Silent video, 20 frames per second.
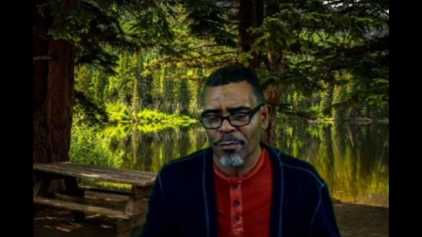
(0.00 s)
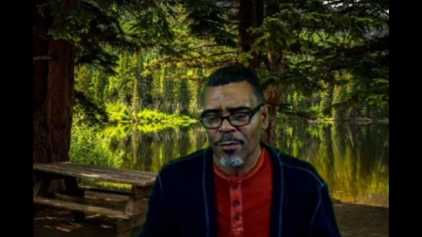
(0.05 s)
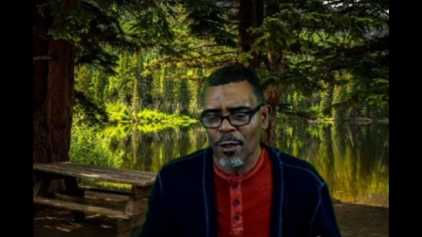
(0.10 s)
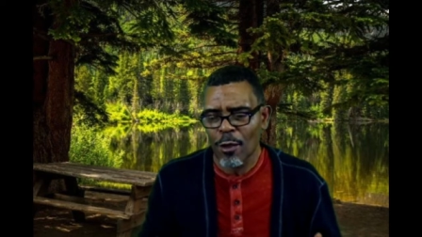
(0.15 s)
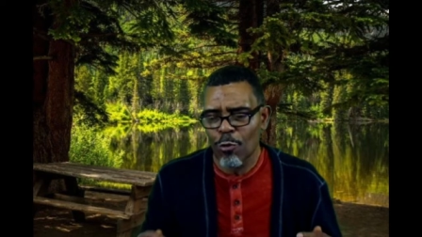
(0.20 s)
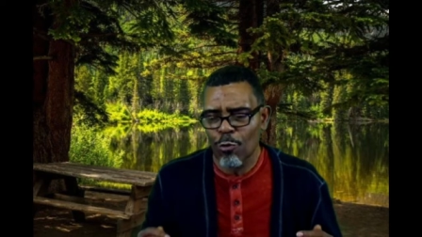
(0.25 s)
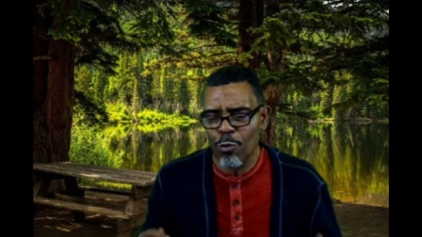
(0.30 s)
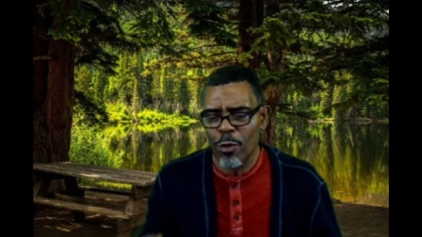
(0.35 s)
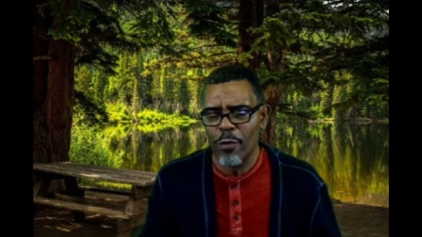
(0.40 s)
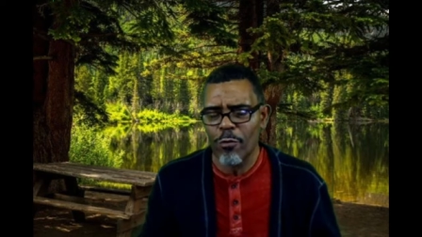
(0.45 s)

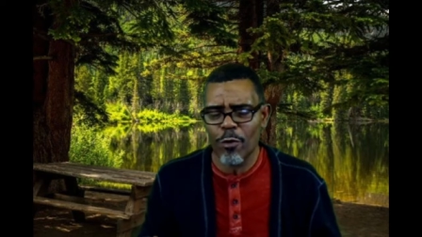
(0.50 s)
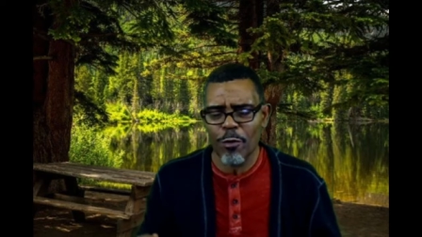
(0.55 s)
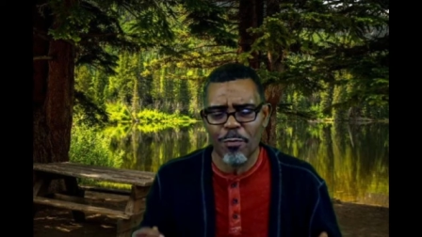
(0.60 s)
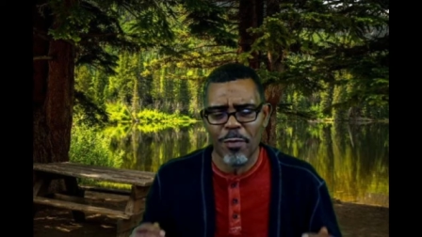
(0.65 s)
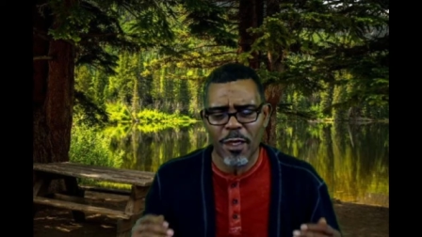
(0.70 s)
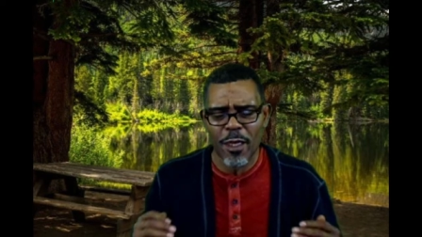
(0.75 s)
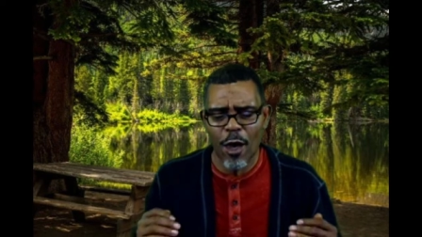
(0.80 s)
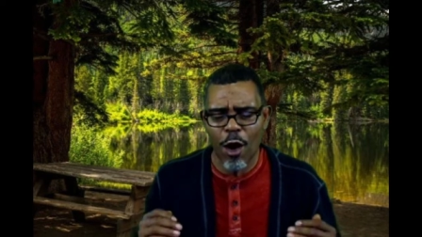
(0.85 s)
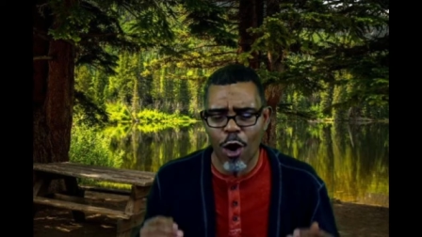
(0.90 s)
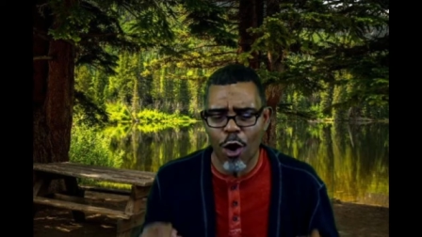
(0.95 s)
we would be
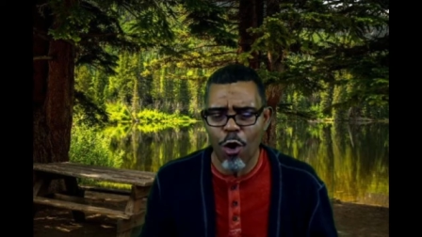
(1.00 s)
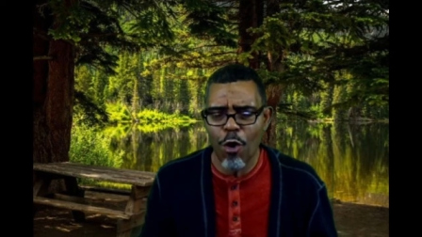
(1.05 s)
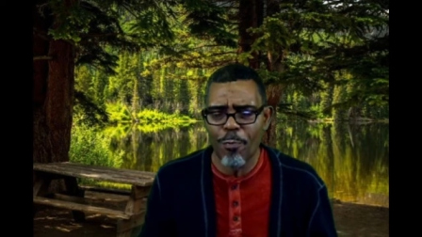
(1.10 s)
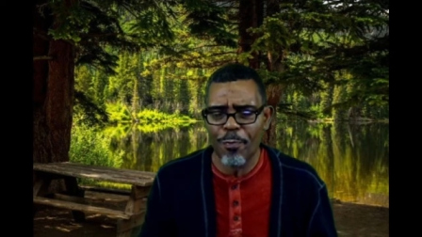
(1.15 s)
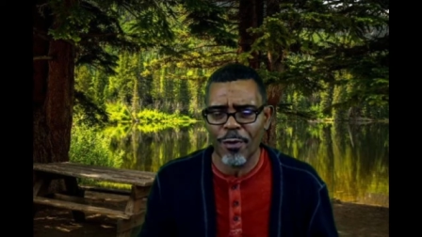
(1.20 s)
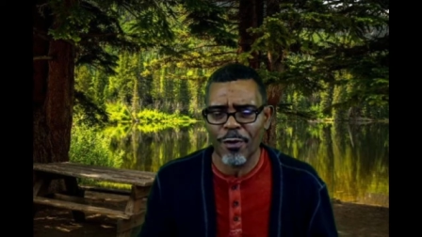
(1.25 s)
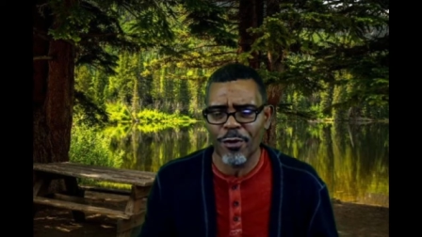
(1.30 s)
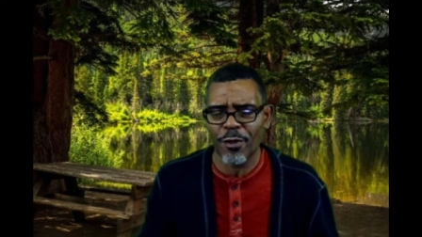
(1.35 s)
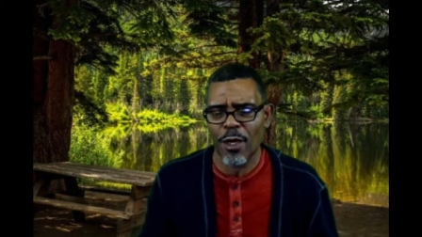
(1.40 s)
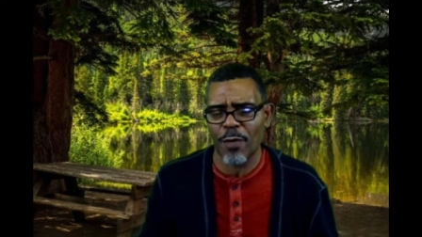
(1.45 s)

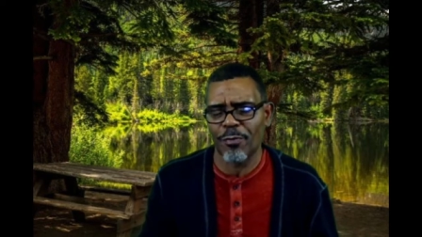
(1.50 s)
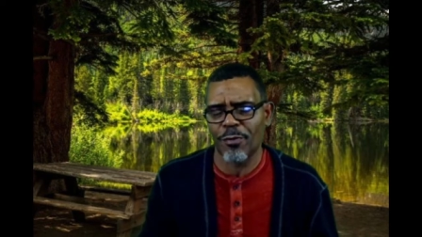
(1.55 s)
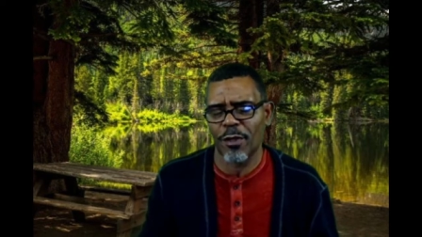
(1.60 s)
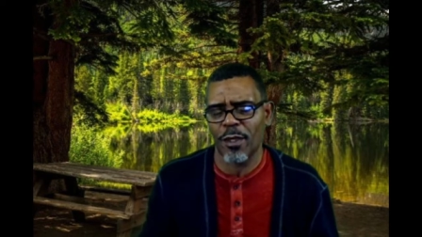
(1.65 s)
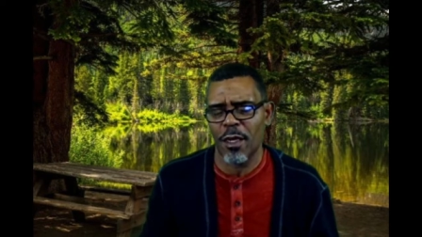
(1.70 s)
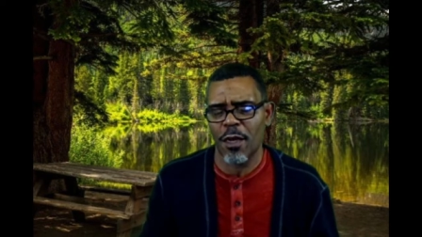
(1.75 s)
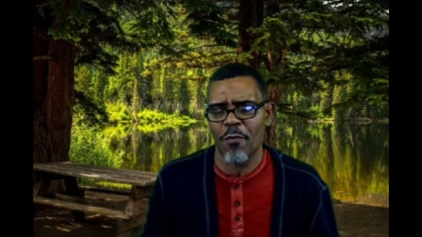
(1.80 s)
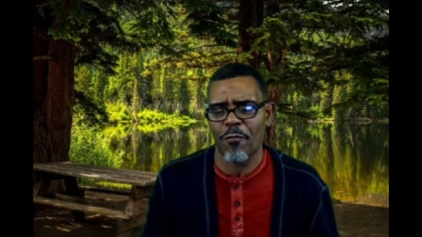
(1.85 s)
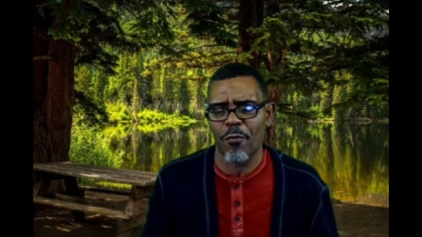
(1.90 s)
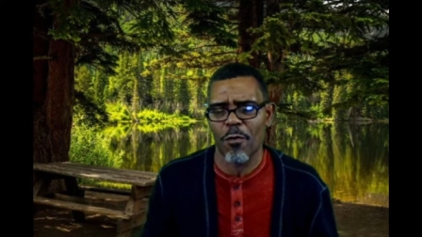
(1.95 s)
opened up to
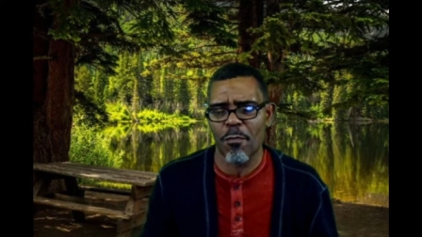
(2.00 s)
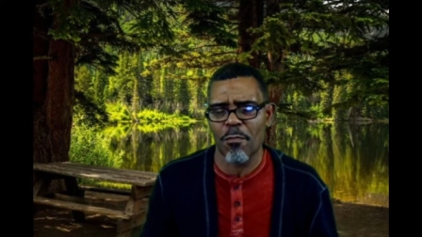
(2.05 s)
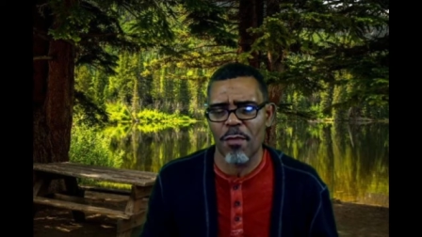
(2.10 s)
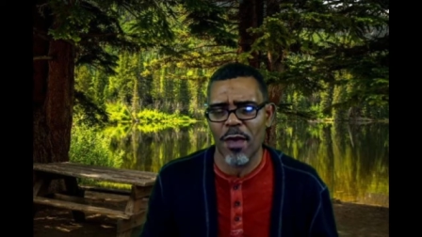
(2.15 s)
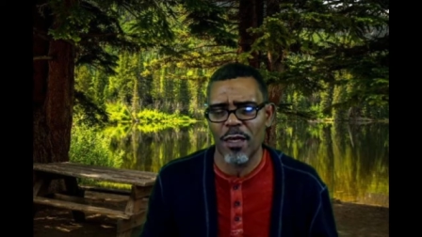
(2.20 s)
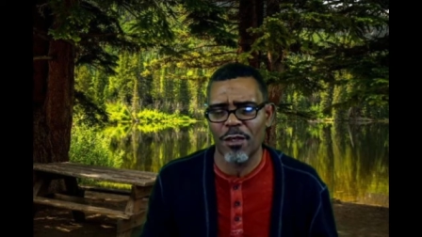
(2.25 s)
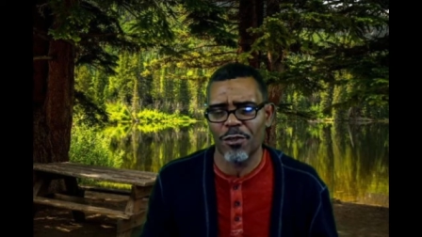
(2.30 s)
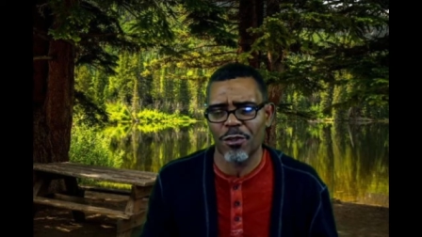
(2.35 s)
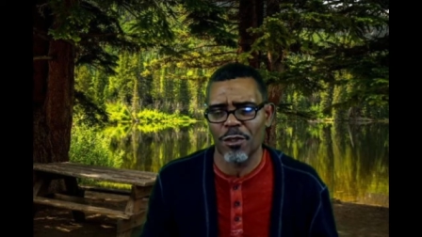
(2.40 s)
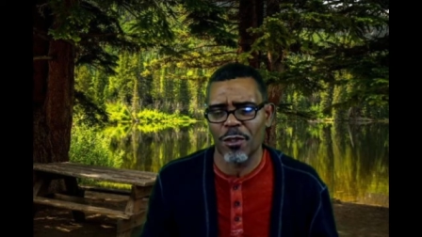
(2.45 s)

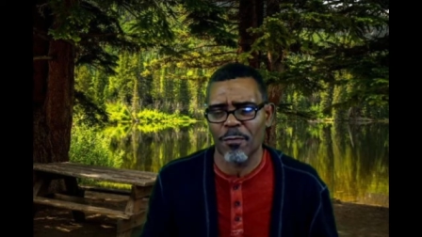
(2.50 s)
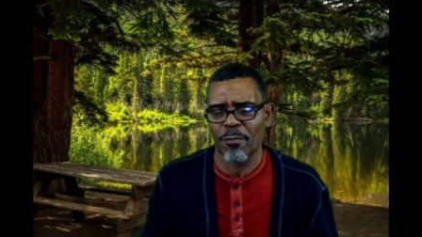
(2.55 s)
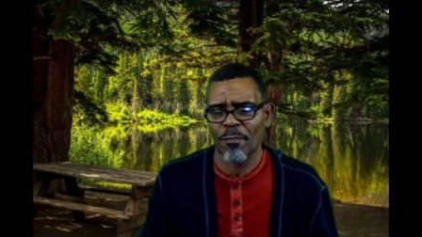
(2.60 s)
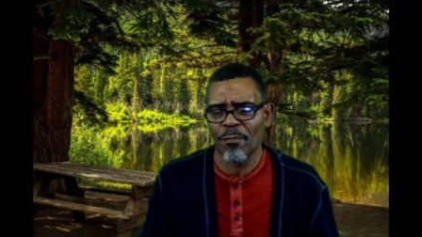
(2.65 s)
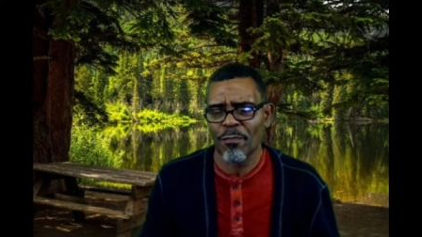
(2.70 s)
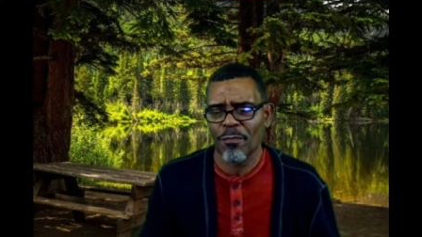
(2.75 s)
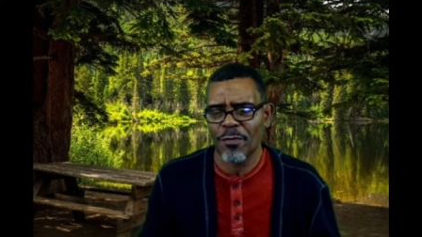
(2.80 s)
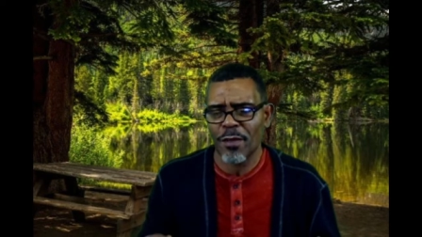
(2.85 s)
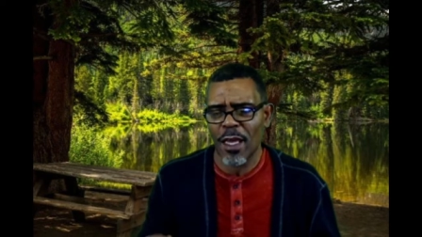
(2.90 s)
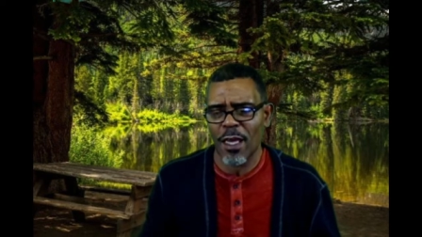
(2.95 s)
information
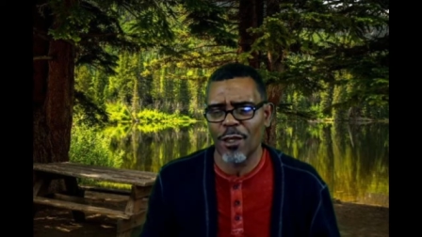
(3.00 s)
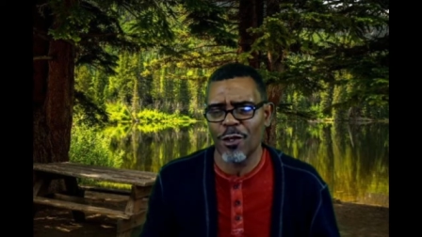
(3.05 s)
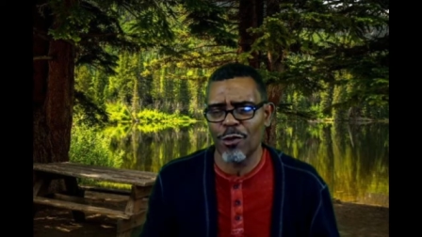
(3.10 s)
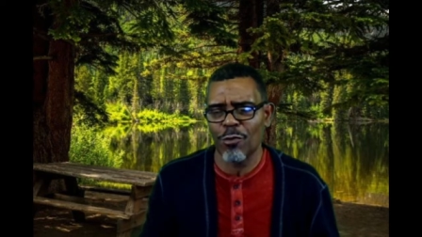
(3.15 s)
that you